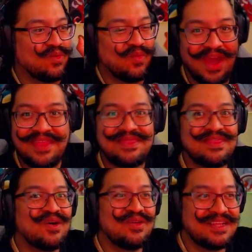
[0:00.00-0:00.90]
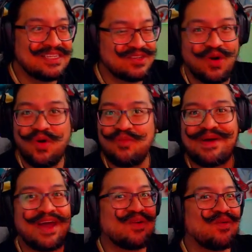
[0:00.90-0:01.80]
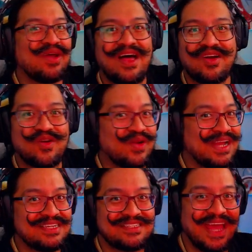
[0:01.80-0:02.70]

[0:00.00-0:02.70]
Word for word: when the this whole Battle Royale craze